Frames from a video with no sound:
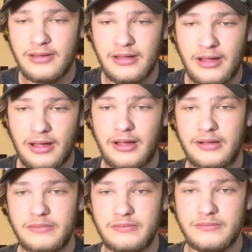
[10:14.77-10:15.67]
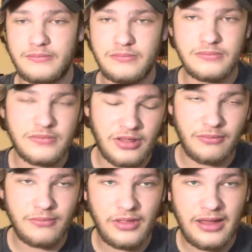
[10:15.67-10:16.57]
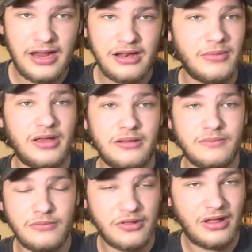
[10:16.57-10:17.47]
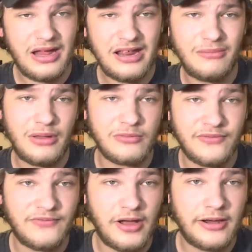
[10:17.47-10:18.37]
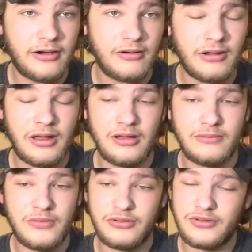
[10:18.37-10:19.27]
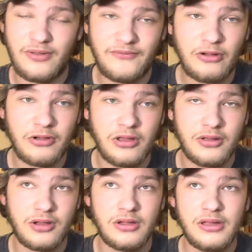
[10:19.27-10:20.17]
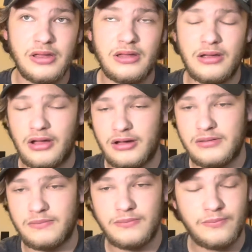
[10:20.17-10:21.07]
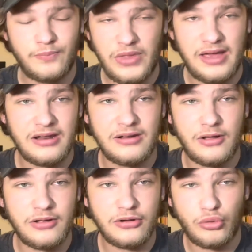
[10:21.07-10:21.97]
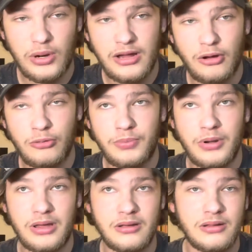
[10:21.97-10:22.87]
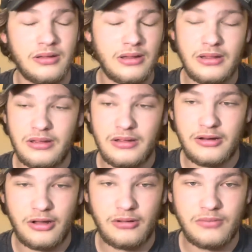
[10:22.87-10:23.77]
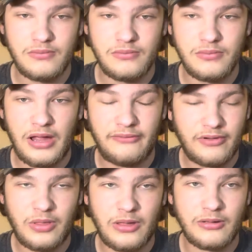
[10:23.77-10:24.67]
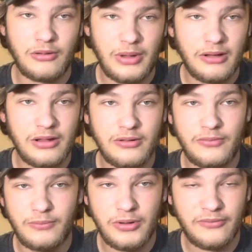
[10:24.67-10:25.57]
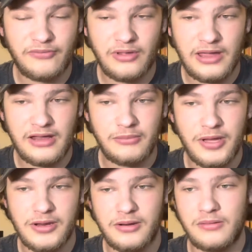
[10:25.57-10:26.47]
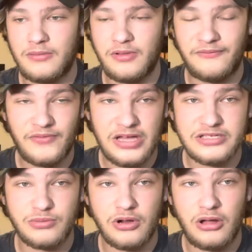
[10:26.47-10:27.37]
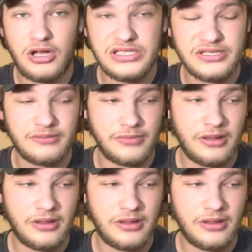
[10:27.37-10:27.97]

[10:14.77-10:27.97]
The anime was fire. It was very good. Had a great opening. Everything about it beautifully animated. The fights were awesome.